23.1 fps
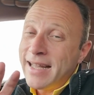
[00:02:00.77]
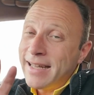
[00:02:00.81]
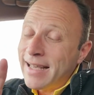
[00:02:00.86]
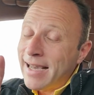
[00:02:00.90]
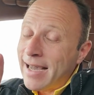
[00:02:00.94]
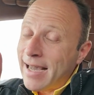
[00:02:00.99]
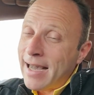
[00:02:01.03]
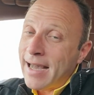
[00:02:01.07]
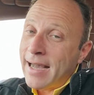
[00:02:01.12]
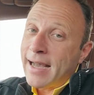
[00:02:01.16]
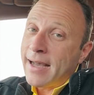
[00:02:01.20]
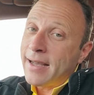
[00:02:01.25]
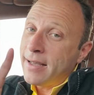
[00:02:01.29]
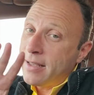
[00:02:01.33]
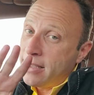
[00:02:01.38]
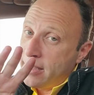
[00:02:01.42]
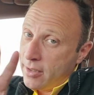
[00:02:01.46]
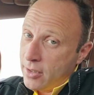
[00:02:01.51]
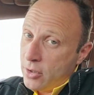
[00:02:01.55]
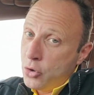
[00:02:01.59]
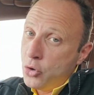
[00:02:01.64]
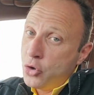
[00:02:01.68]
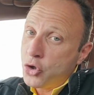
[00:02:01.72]
Now, I,
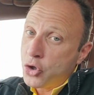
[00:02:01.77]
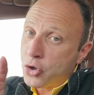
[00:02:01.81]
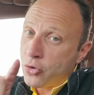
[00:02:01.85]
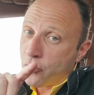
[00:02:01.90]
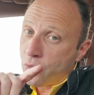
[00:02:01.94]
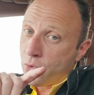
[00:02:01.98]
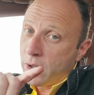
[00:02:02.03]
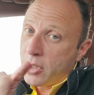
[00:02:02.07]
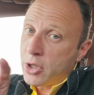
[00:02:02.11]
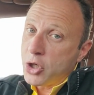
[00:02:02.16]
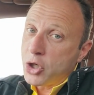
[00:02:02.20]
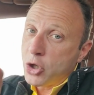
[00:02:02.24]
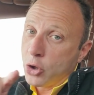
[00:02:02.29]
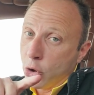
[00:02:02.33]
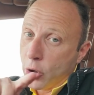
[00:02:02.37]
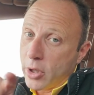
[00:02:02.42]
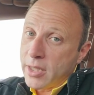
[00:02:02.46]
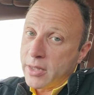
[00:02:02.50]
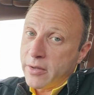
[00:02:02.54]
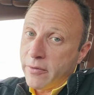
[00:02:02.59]
you should really look at